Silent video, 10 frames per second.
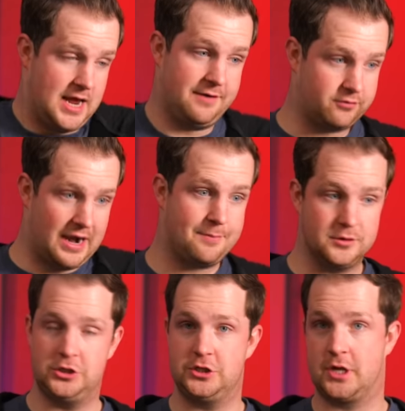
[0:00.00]
And for Apple
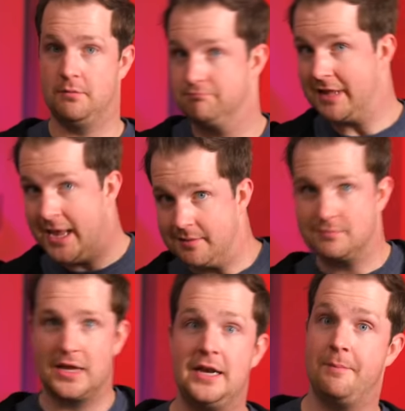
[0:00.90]
to just go, eh,
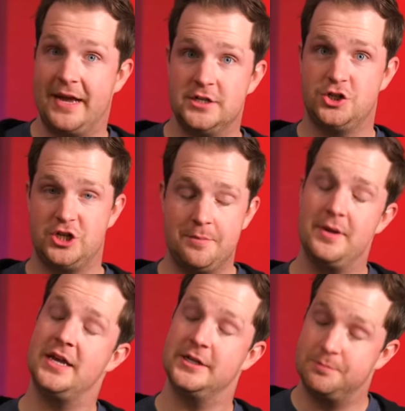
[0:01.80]
an abandoned
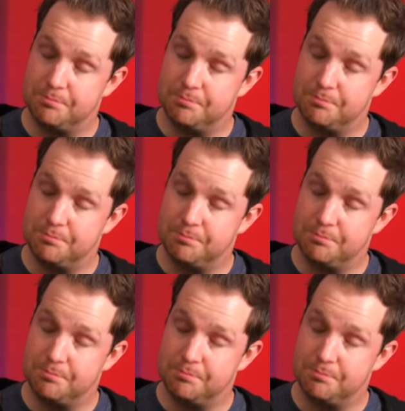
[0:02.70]
chip is